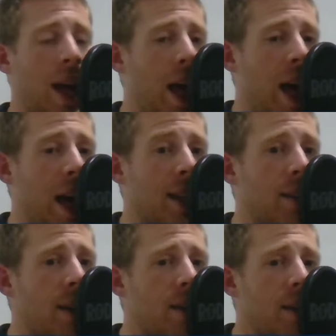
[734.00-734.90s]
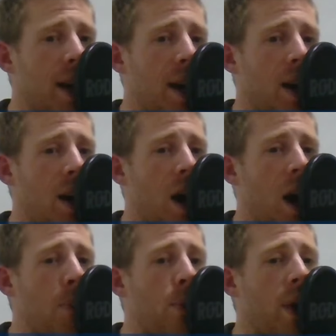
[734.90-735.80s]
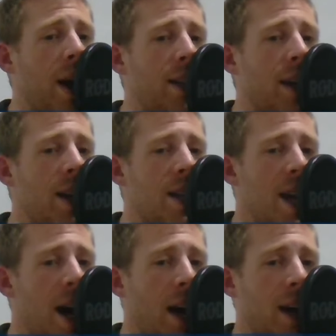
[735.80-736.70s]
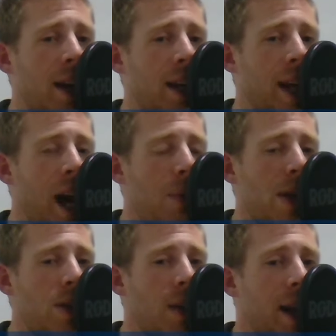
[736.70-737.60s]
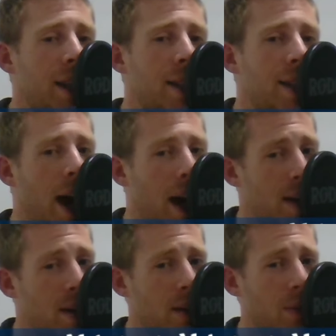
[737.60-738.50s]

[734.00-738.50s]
And suddenly a bright idea came into Alice's head.